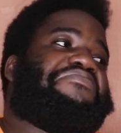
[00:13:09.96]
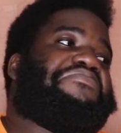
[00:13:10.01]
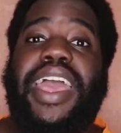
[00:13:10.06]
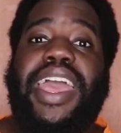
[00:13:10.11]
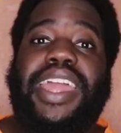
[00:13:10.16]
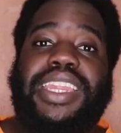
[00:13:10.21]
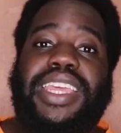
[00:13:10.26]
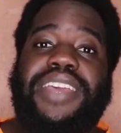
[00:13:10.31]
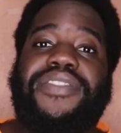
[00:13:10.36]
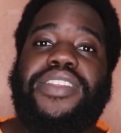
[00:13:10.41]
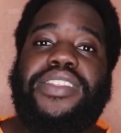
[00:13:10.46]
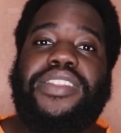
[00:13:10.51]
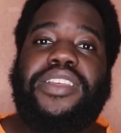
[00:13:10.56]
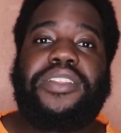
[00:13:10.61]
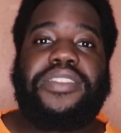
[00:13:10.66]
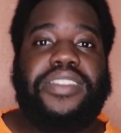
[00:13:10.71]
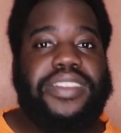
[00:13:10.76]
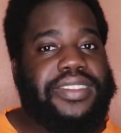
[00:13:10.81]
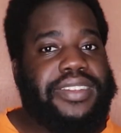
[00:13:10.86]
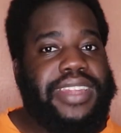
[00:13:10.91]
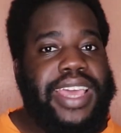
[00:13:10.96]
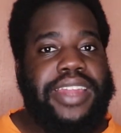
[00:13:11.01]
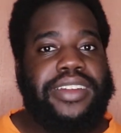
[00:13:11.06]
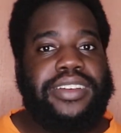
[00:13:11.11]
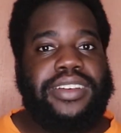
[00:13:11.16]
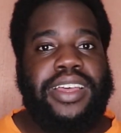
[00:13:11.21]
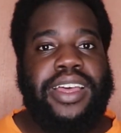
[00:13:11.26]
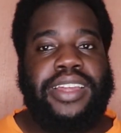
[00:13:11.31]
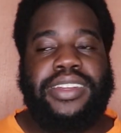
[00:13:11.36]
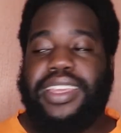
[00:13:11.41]
And even though the
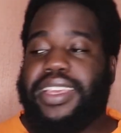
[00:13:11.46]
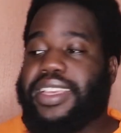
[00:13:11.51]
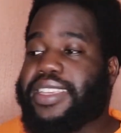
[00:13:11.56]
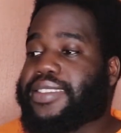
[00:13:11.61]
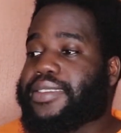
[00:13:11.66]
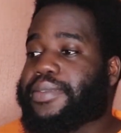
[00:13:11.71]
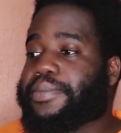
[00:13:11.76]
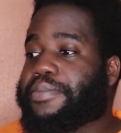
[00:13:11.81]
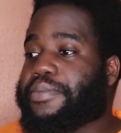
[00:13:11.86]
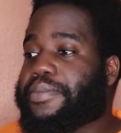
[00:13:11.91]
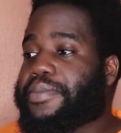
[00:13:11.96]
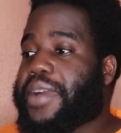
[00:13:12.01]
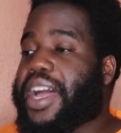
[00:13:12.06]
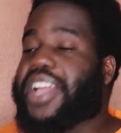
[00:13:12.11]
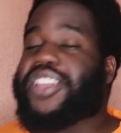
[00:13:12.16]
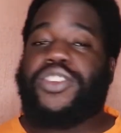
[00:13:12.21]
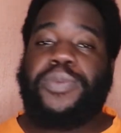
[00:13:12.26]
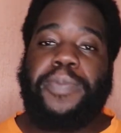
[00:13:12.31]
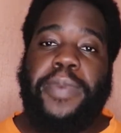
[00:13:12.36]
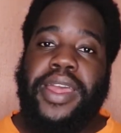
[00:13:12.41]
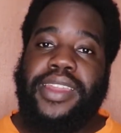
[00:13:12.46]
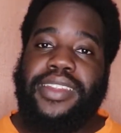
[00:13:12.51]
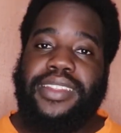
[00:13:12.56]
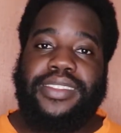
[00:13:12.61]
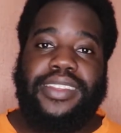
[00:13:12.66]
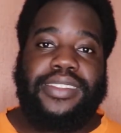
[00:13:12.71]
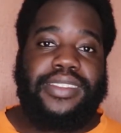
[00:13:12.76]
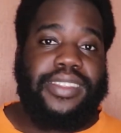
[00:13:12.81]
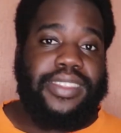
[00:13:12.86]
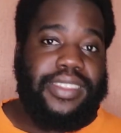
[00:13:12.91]
Snyder Cut is much better
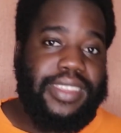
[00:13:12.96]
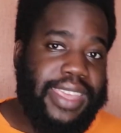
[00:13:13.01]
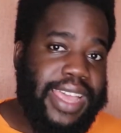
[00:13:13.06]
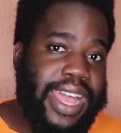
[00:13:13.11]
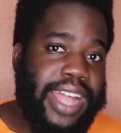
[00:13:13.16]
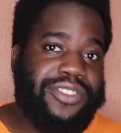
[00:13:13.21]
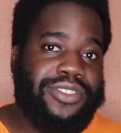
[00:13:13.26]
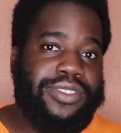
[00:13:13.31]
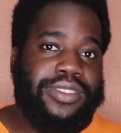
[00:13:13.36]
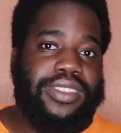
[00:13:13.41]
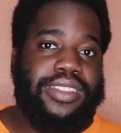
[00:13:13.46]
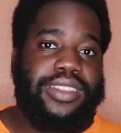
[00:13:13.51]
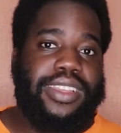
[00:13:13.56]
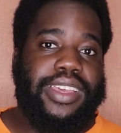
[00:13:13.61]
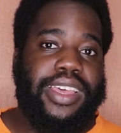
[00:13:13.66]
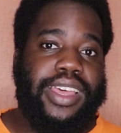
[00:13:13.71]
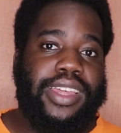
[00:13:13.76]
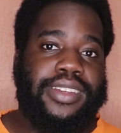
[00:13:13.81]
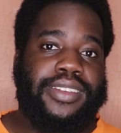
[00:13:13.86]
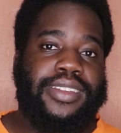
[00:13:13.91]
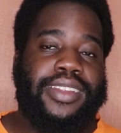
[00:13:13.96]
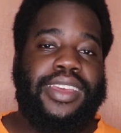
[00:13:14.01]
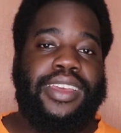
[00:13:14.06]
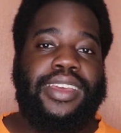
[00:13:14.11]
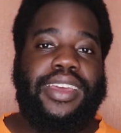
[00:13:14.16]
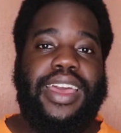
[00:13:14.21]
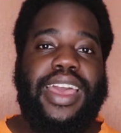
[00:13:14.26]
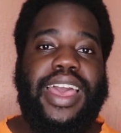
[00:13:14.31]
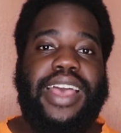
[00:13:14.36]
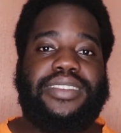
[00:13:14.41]
than the theatrical cut
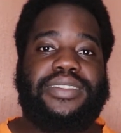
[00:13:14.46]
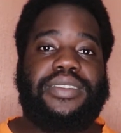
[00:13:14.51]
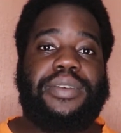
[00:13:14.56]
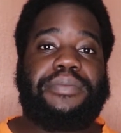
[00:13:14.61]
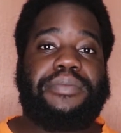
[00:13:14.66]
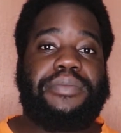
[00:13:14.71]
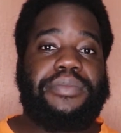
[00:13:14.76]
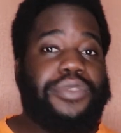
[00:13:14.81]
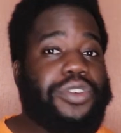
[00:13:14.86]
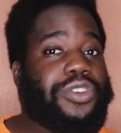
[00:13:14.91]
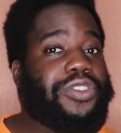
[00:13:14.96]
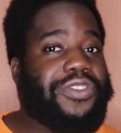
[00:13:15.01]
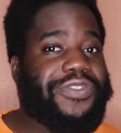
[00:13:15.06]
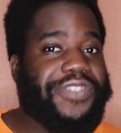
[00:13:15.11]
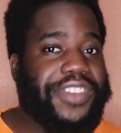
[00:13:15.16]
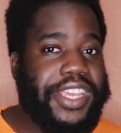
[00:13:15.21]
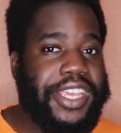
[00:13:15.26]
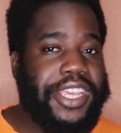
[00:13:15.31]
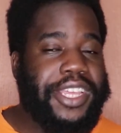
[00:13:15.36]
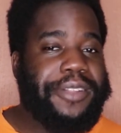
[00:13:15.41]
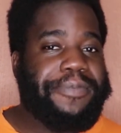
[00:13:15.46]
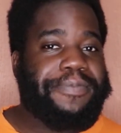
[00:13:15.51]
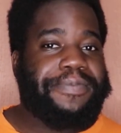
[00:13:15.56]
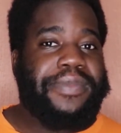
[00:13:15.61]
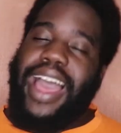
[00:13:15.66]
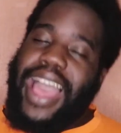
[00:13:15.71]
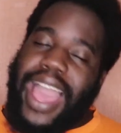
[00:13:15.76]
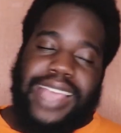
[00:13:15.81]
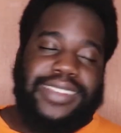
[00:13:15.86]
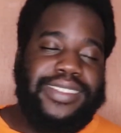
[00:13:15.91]
as a movie,
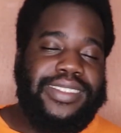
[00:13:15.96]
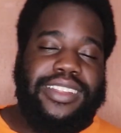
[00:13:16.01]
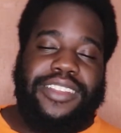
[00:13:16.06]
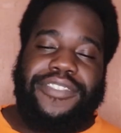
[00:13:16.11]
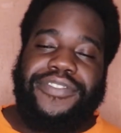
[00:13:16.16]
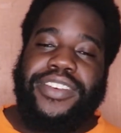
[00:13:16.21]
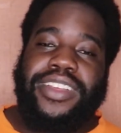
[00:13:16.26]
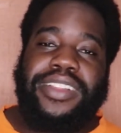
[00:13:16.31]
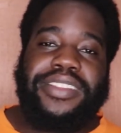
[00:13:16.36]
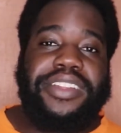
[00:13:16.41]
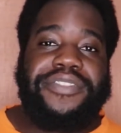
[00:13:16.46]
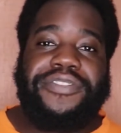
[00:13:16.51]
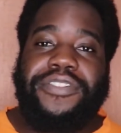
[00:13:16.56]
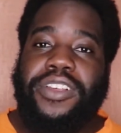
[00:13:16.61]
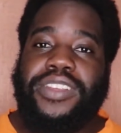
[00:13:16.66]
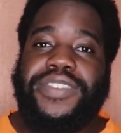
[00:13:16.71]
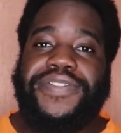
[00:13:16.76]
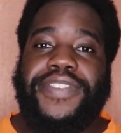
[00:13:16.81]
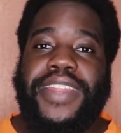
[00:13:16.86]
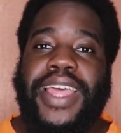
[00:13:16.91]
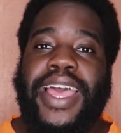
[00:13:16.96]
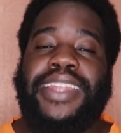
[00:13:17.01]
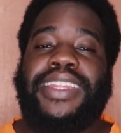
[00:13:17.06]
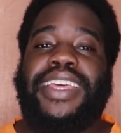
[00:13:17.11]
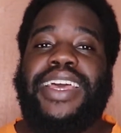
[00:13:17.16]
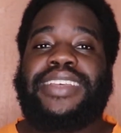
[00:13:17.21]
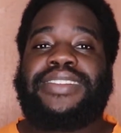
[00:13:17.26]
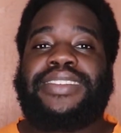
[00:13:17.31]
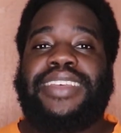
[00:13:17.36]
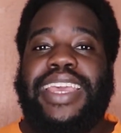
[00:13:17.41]
I still feel it falls flat
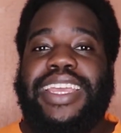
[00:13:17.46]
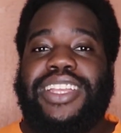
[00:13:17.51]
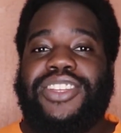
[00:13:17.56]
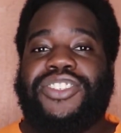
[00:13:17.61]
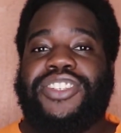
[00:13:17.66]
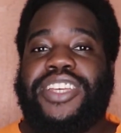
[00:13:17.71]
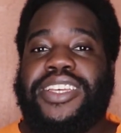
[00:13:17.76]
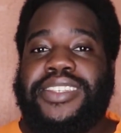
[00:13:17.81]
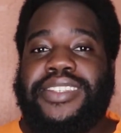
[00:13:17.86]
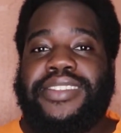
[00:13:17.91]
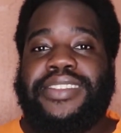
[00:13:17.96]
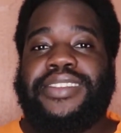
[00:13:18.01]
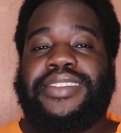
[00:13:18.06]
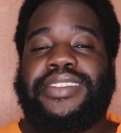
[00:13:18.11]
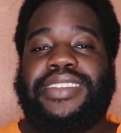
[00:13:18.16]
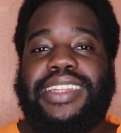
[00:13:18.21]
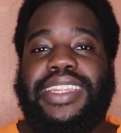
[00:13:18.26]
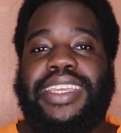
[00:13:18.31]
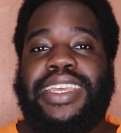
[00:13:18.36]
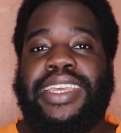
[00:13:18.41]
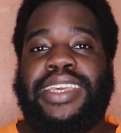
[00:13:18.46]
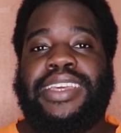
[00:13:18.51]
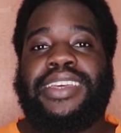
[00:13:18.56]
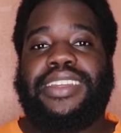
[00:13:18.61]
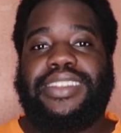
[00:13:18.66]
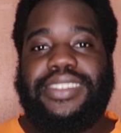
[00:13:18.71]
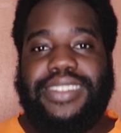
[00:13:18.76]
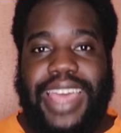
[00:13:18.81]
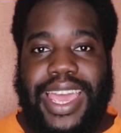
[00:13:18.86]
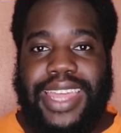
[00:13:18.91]
as a Justice League
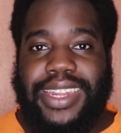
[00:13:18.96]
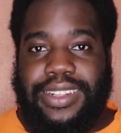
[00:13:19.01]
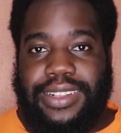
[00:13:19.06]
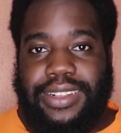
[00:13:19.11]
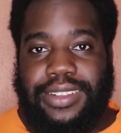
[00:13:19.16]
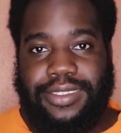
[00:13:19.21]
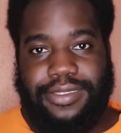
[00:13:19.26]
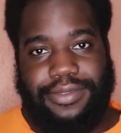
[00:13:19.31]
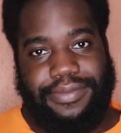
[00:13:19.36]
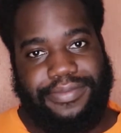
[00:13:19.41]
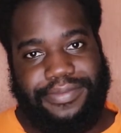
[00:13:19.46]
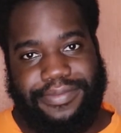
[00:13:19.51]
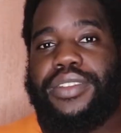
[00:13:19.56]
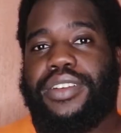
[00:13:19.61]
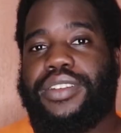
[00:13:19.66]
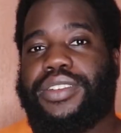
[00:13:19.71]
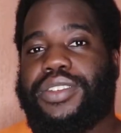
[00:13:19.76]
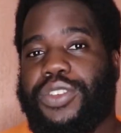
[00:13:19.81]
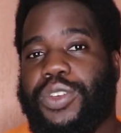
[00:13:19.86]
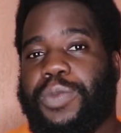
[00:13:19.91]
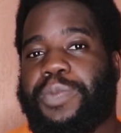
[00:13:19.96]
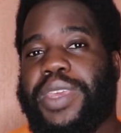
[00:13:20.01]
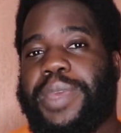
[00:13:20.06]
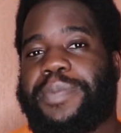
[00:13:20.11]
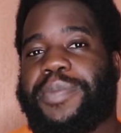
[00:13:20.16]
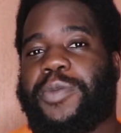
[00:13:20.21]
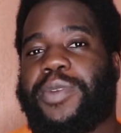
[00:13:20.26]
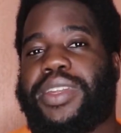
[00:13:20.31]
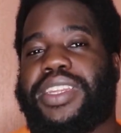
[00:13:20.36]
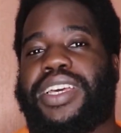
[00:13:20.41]
title. There are two
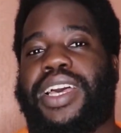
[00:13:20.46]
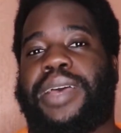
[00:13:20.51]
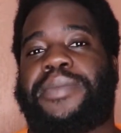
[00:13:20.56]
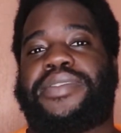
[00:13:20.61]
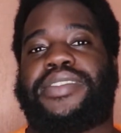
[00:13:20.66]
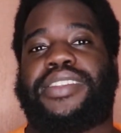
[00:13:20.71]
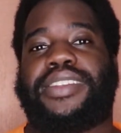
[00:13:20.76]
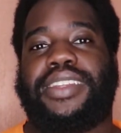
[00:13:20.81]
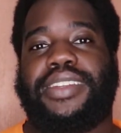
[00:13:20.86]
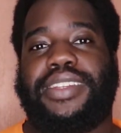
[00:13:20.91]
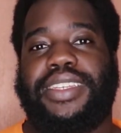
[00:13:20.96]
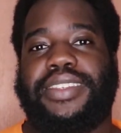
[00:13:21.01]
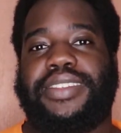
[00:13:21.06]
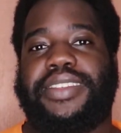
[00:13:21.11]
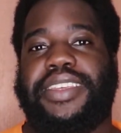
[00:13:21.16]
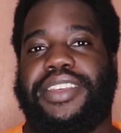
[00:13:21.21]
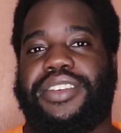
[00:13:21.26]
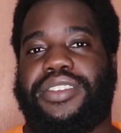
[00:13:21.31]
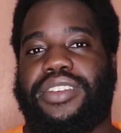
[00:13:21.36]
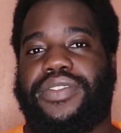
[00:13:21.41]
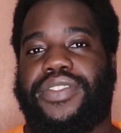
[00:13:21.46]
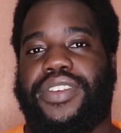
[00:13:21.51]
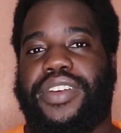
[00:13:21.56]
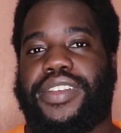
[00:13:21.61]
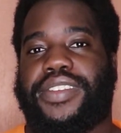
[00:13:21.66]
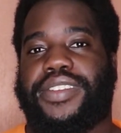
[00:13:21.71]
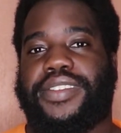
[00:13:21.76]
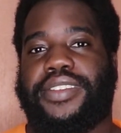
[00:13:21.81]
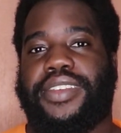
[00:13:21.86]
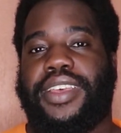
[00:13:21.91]
people when it comes to the DC
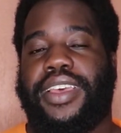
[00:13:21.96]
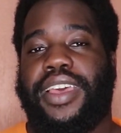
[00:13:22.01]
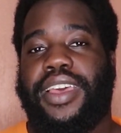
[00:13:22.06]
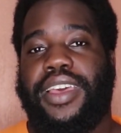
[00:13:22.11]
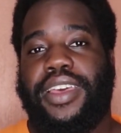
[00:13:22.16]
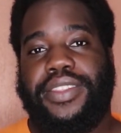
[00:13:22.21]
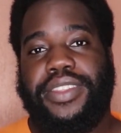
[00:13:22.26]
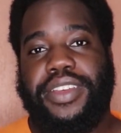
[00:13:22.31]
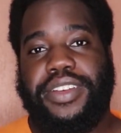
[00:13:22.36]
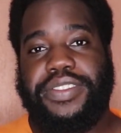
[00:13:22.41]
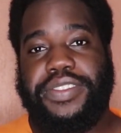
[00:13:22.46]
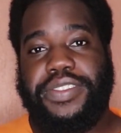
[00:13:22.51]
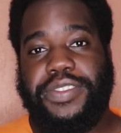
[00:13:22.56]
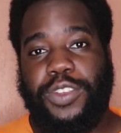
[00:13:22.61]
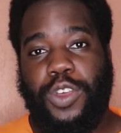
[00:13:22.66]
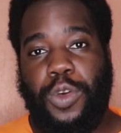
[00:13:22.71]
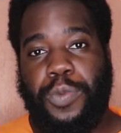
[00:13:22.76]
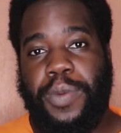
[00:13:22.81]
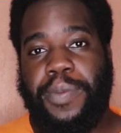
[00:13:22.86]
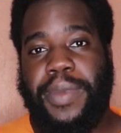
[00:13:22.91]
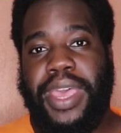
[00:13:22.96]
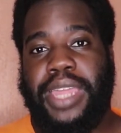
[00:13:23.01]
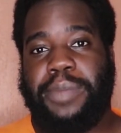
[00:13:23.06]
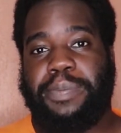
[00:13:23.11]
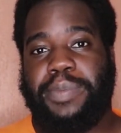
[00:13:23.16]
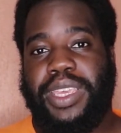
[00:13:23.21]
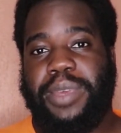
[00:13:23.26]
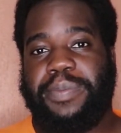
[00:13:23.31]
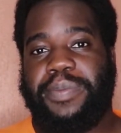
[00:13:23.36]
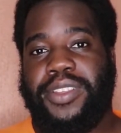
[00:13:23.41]
universe. There's
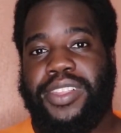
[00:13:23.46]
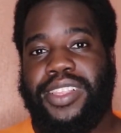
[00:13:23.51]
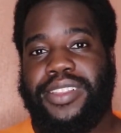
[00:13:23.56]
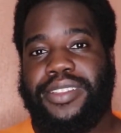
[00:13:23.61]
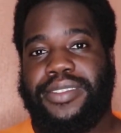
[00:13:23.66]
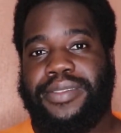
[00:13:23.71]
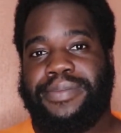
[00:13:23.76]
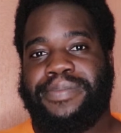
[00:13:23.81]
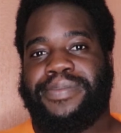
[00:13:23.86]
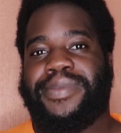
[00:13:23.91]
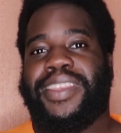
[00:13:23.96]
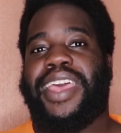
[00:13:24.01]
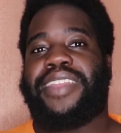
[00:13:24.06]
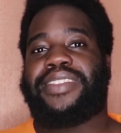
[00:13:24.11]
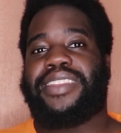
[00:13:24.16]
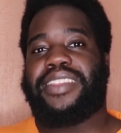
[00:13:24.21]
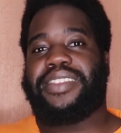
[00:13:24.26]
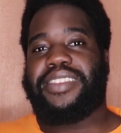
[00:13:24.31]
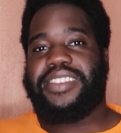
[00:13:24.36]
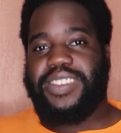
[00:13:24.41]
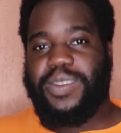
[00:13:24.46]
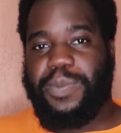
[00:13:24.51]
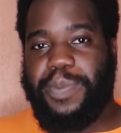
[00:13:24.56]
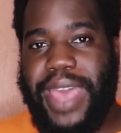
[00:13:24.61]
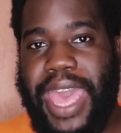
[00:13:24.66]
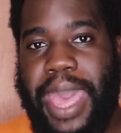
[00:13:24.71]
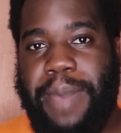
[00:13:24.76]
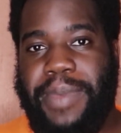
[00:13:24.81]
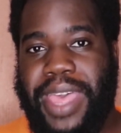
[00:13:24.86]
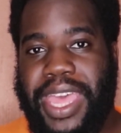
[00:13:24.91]
Superman people, and then there's
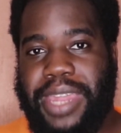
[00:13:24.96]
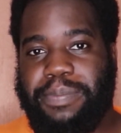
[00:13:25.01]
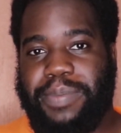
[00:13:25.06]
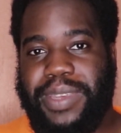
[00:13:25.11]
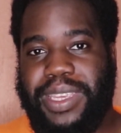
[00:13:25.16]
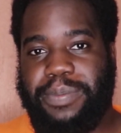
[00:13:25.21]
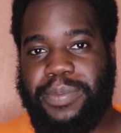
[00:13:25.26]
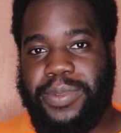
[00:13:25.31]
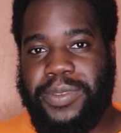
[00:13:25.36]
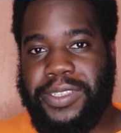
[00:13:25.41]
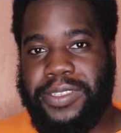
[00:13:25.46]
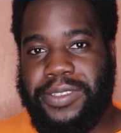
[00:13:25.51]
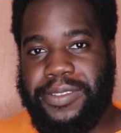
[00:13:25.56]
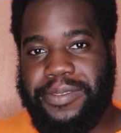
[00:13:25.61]
Batman people.